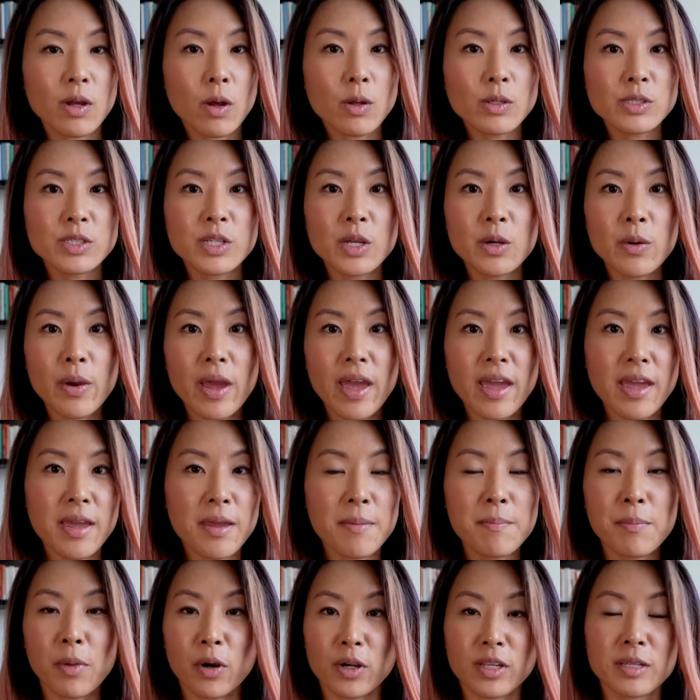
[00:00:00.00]
also a
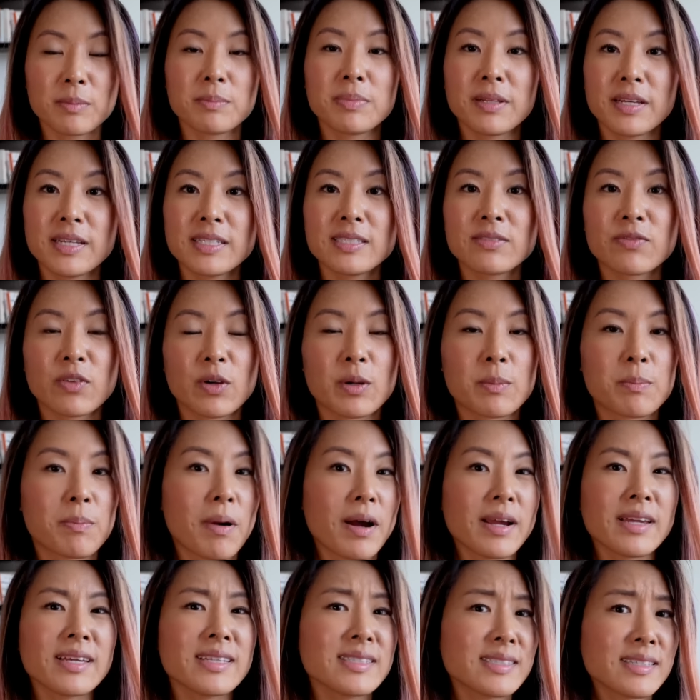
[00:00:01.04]
marketplace for
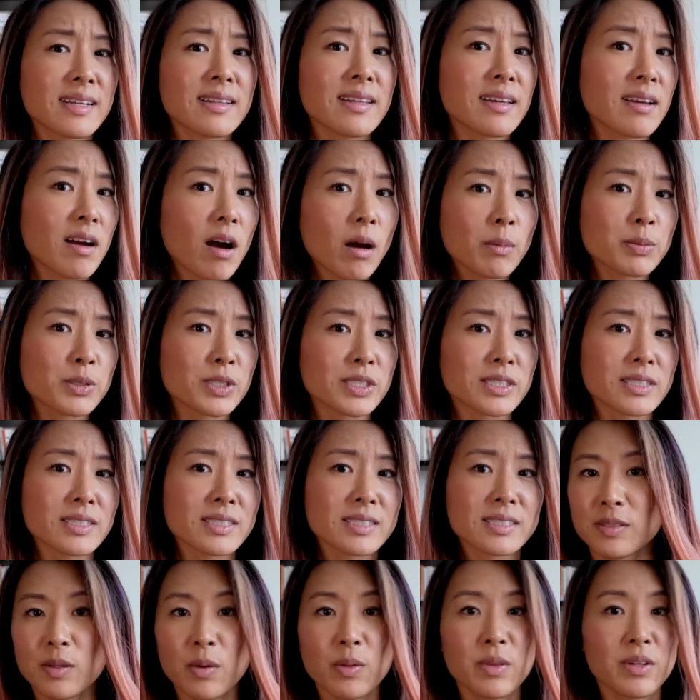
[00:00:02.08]
buying and selling options.
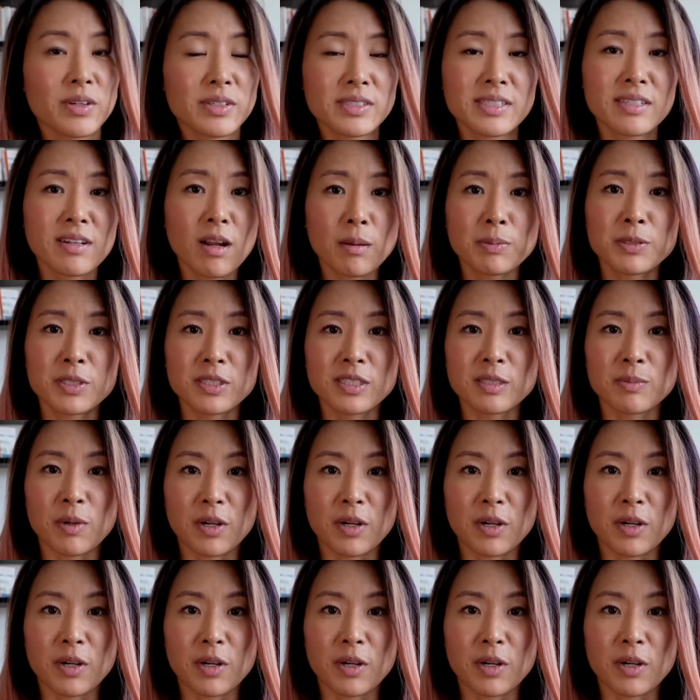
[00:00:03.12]
So there's an options